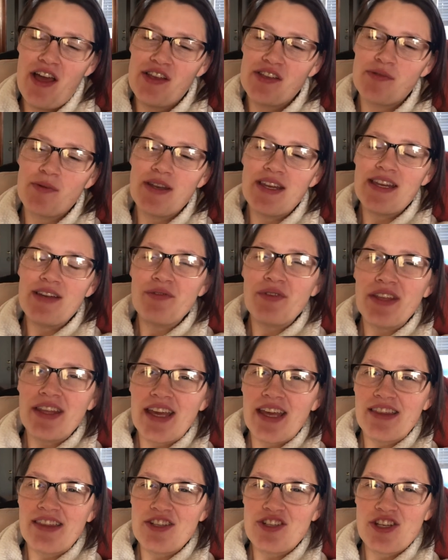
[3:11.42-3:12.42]
So I didn't really
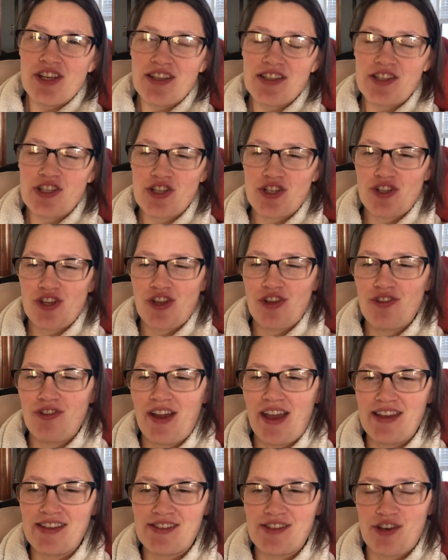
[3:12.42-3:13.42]
get the chance to show you
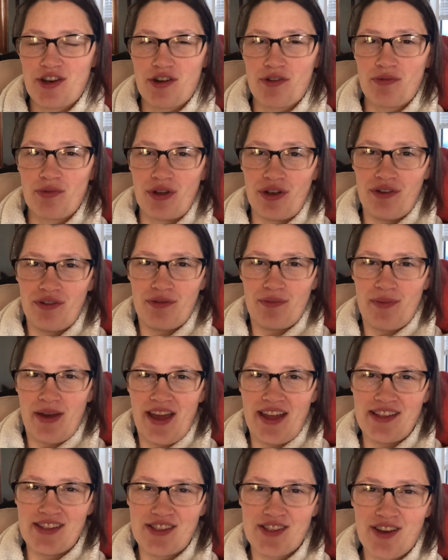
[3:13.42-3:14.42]
guys their room,
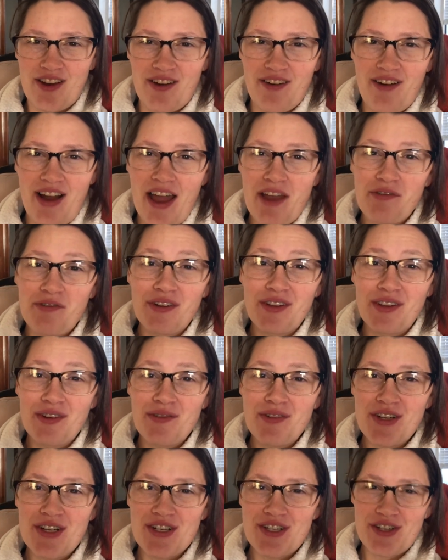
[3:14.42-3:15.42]
and so I really
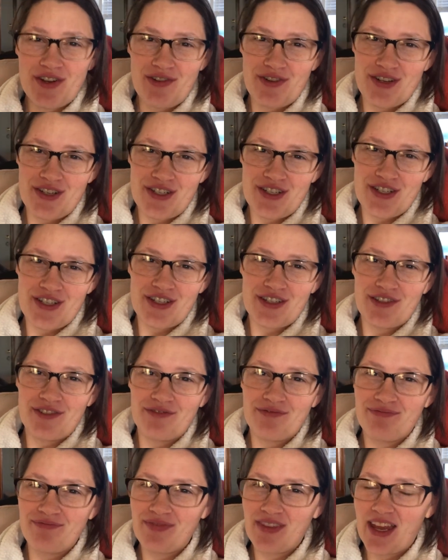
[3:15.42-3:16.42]
want to show it to you.